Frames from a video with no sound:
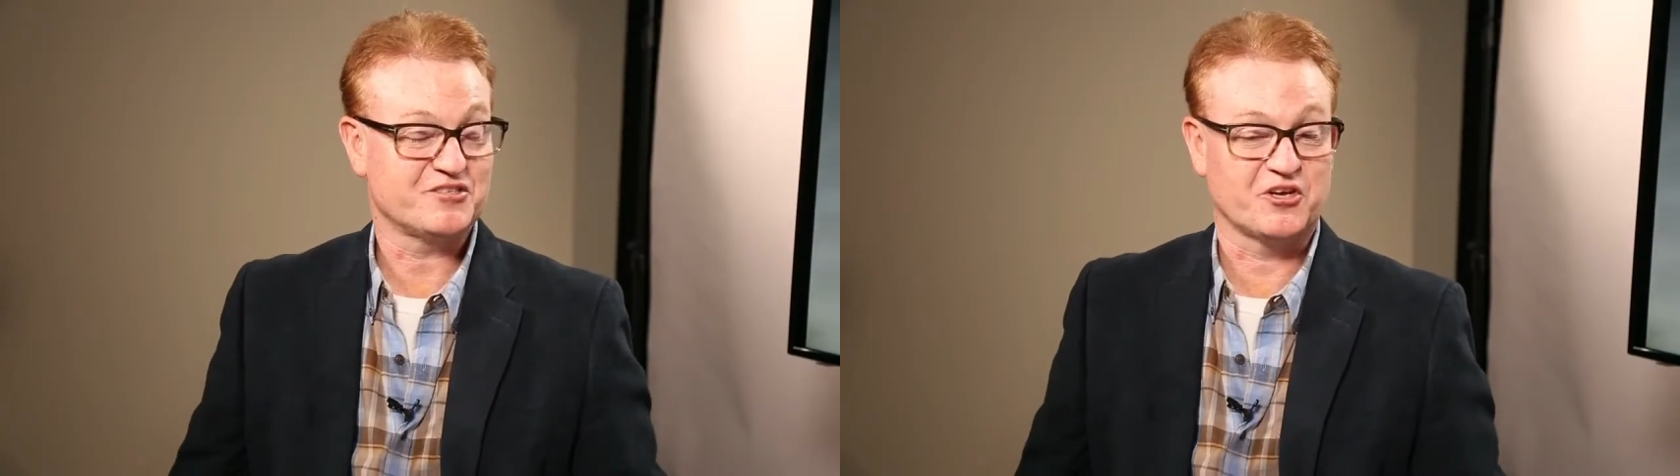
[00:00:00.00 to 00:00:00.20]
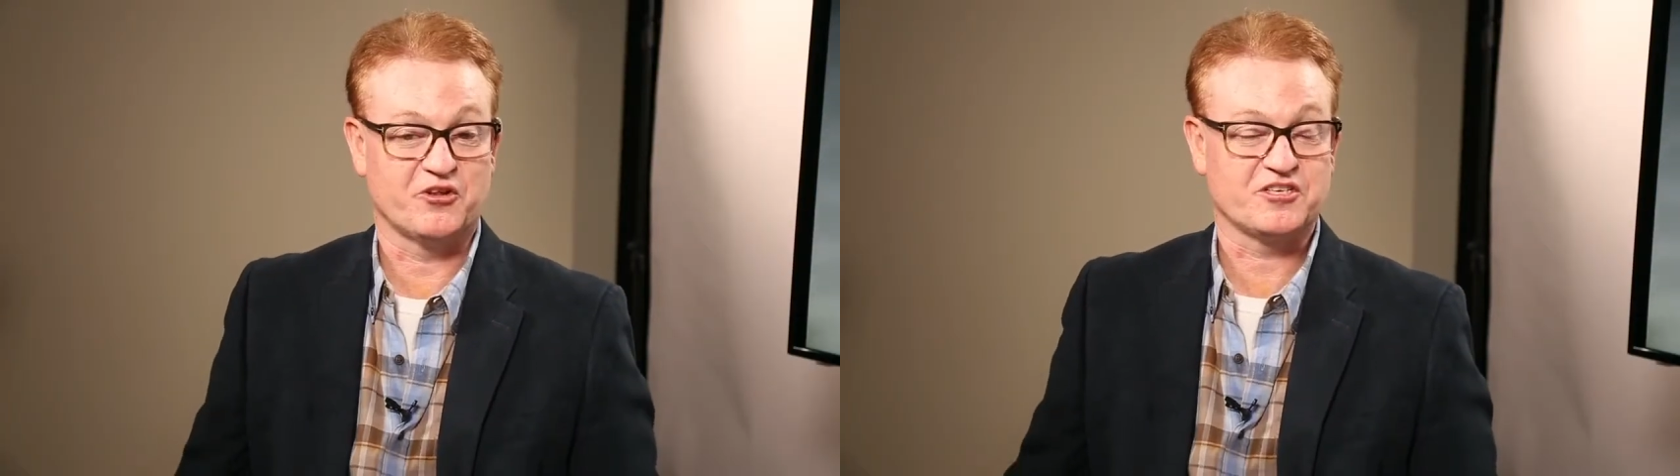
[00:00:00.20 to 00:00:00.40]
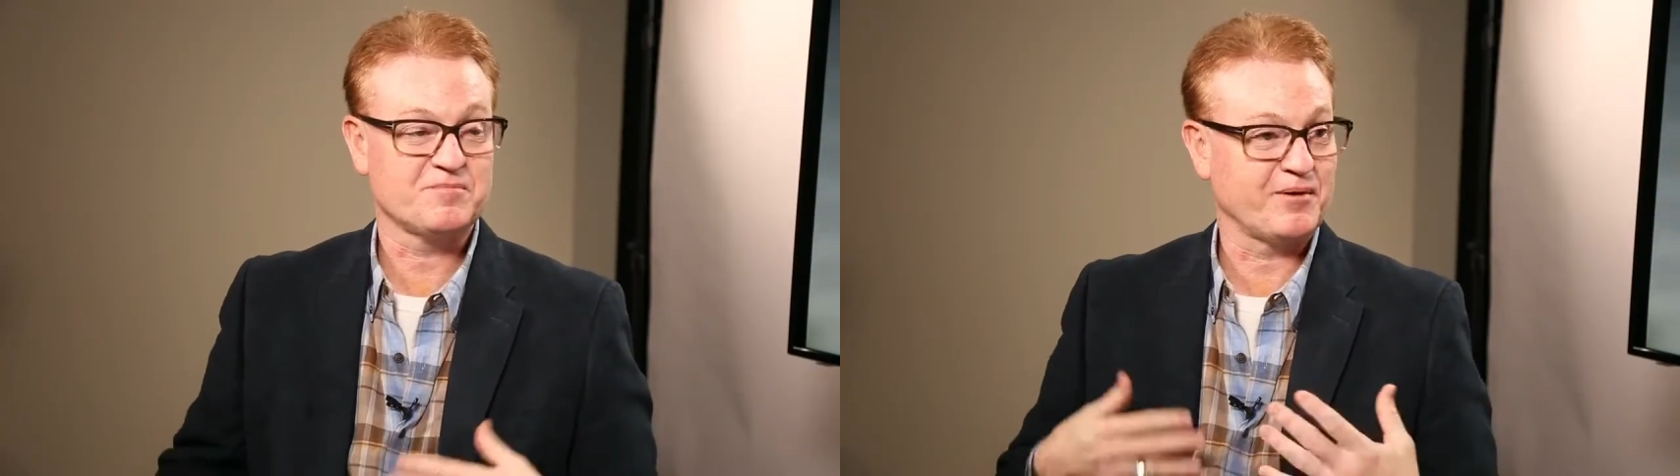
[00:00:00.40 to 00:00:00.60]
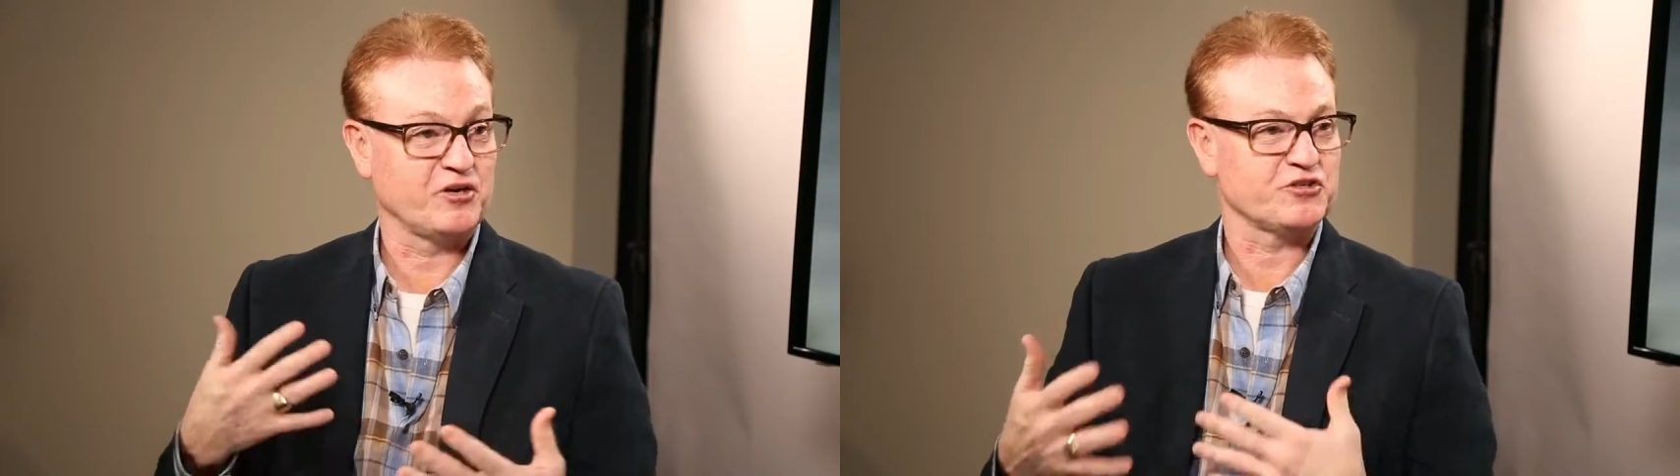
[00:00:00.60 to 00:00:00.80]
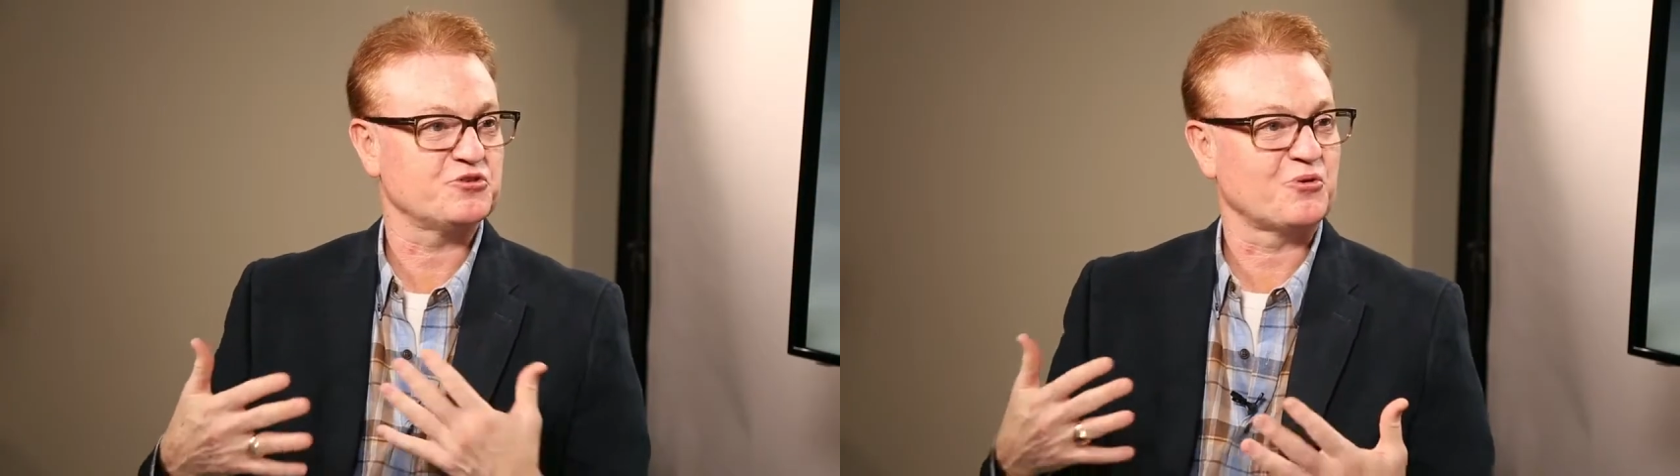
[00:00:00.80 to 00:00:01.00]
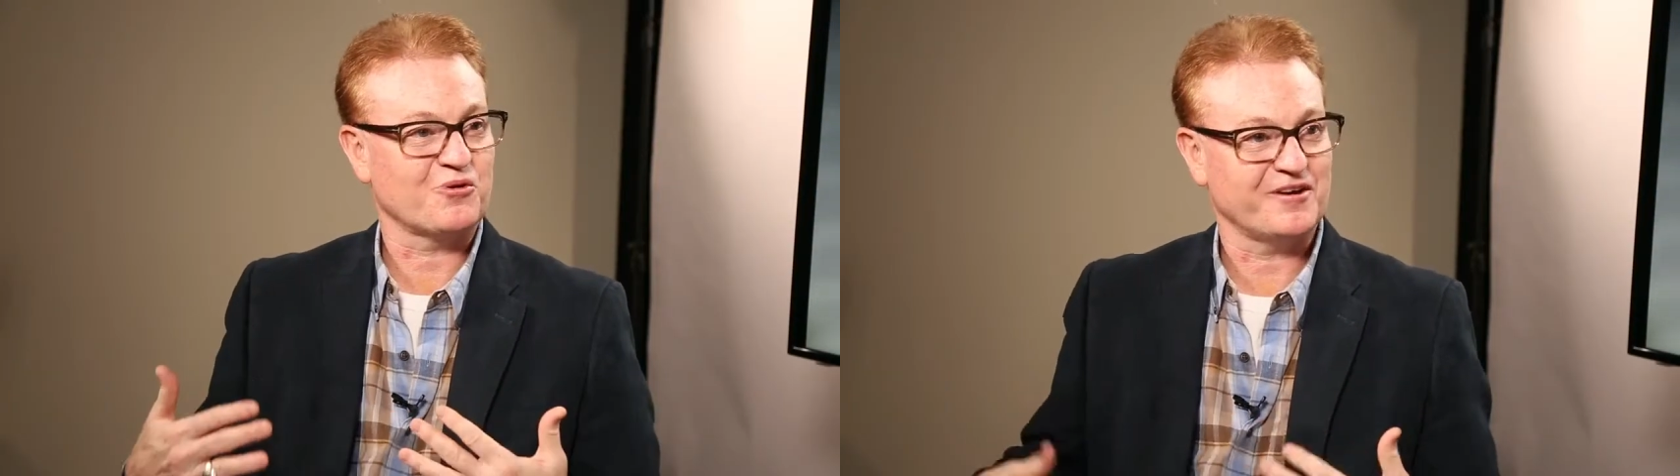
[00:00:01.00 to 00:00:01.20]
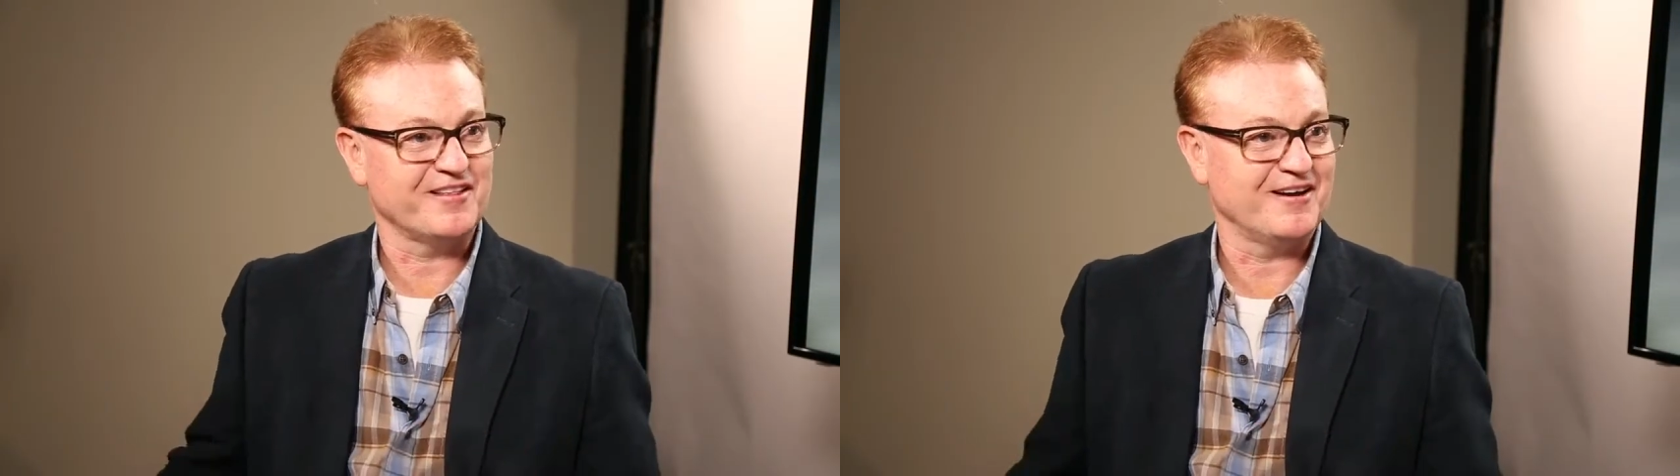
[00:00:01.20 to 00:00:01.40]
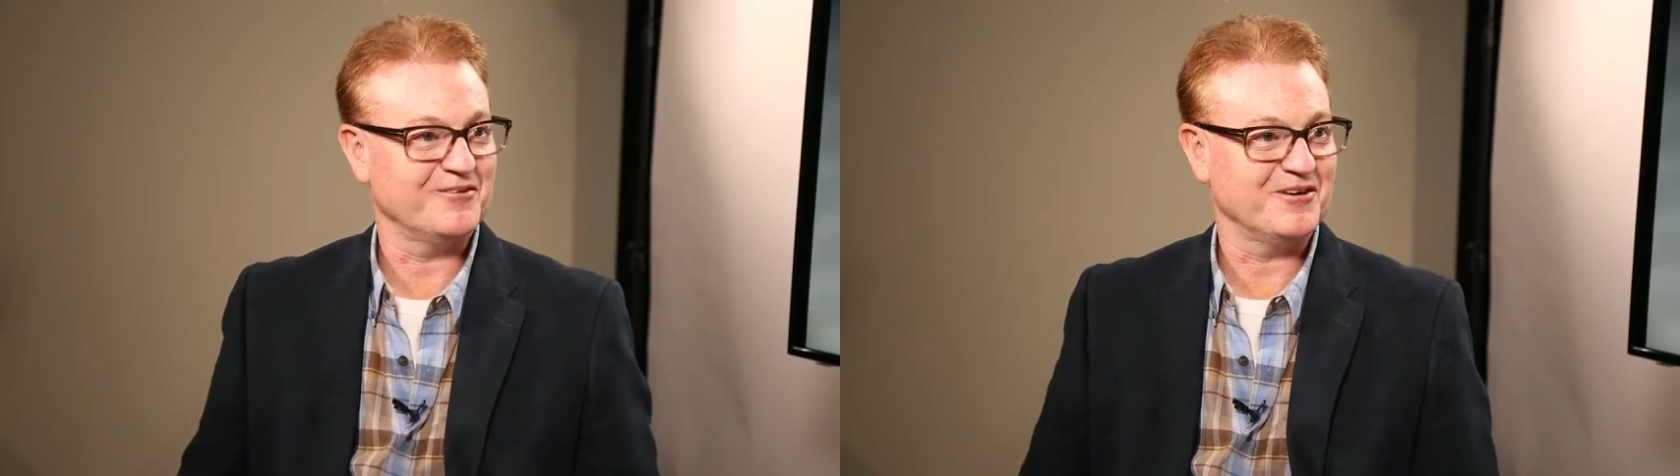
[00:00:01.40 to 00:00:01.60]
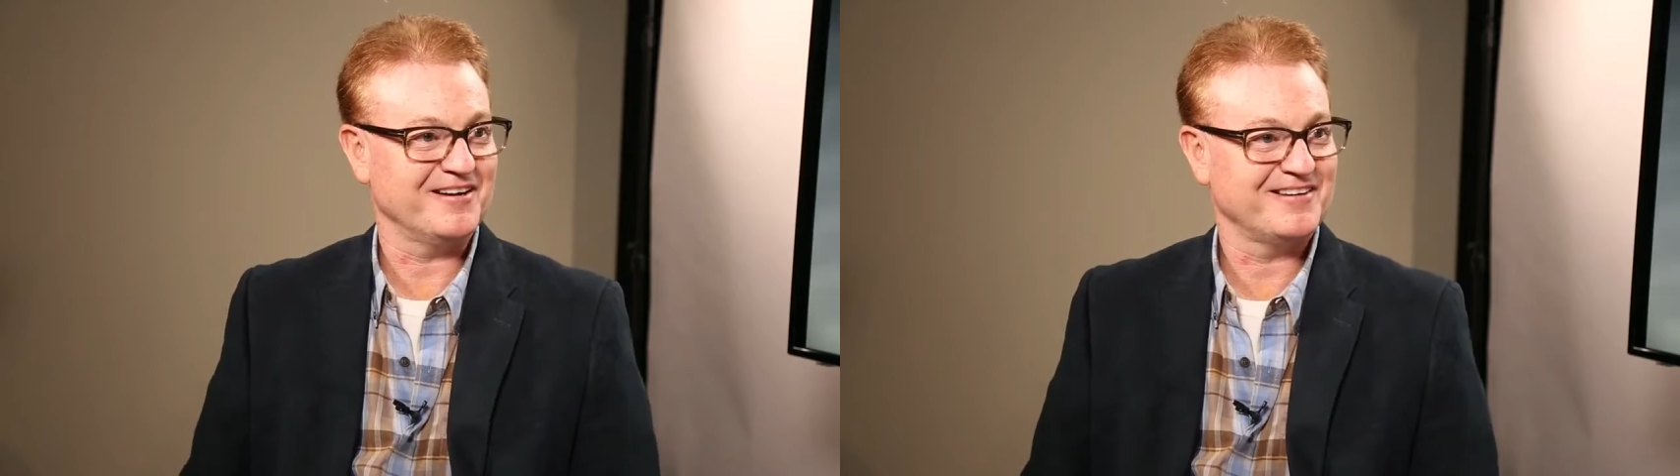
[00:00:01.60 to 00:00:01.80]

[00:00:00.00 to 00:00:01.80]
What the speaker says: So there's a better story that way.